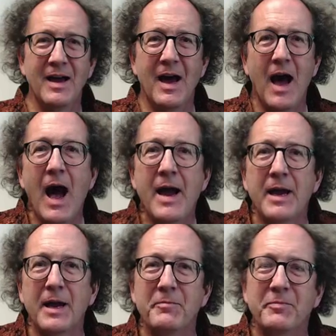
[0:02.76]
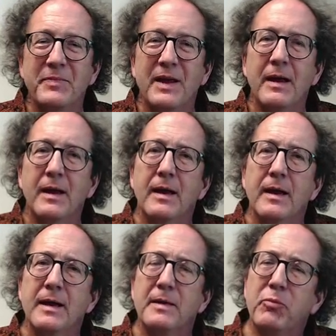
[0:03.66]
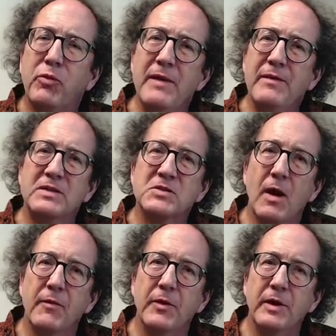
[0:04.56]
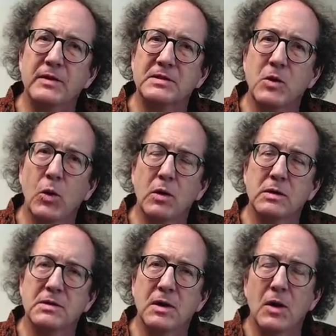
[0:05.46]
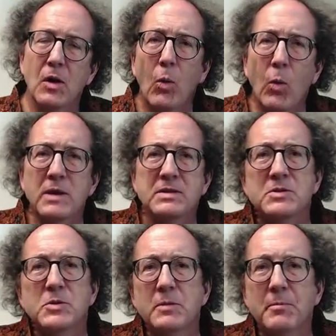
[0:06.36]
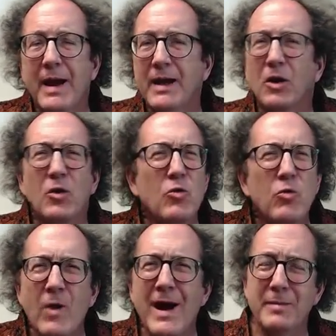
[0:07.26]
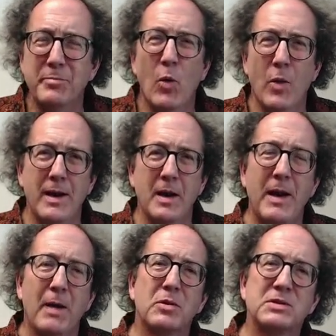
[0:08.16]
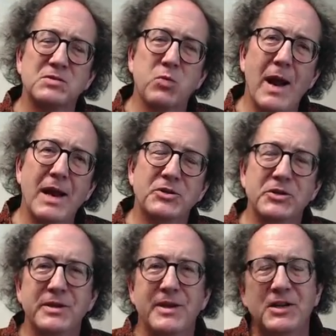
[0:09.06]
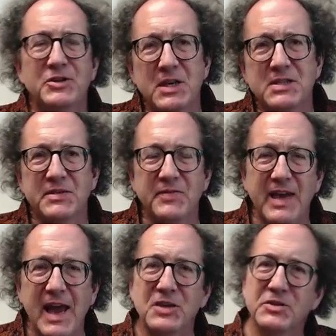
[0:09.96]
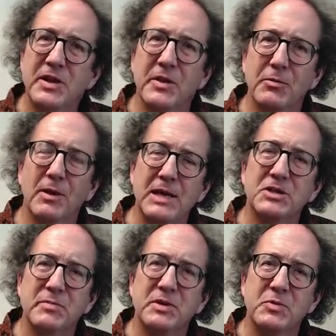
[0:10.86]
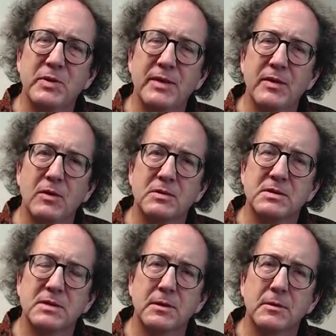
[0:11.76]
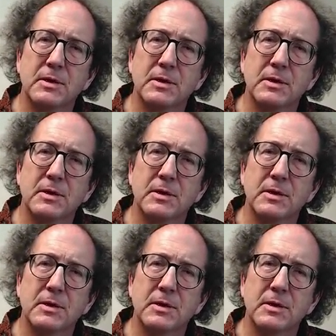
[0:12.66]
Hi again. In a previous offering of this course, one student made a great point about persuasion and justification and the relation between those two.